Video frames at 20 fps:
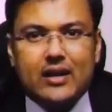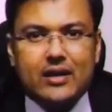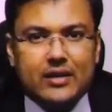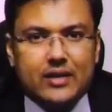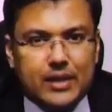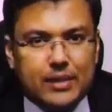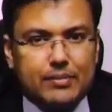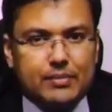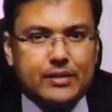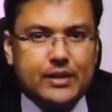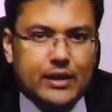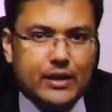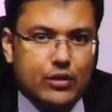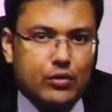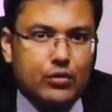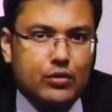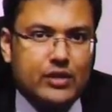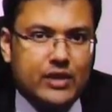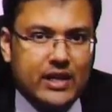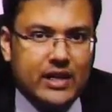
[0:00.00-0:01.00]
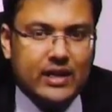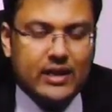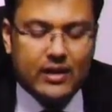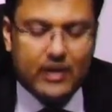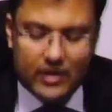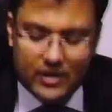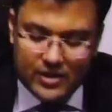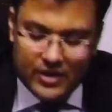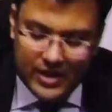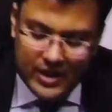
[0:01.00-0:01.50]
trypsinogen
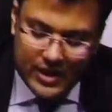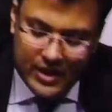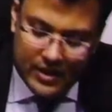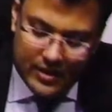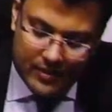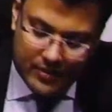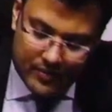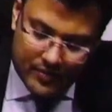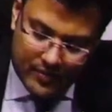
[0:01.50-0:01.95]
gene.